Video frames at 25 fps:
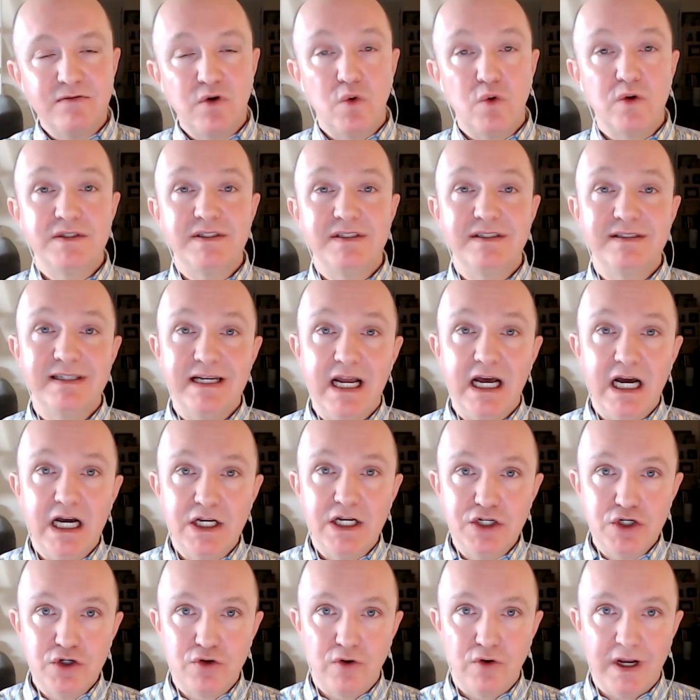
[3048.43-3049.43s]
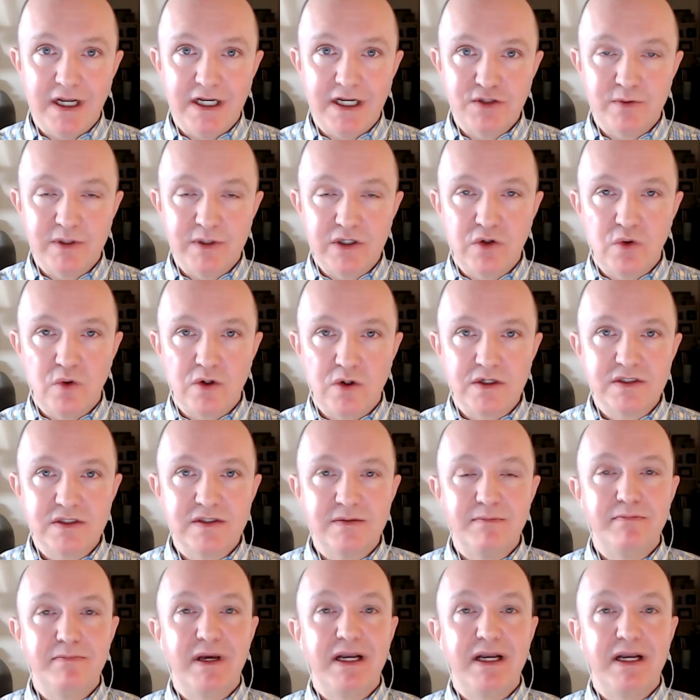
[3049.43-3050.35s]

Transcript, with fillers: course is an undergraduate course,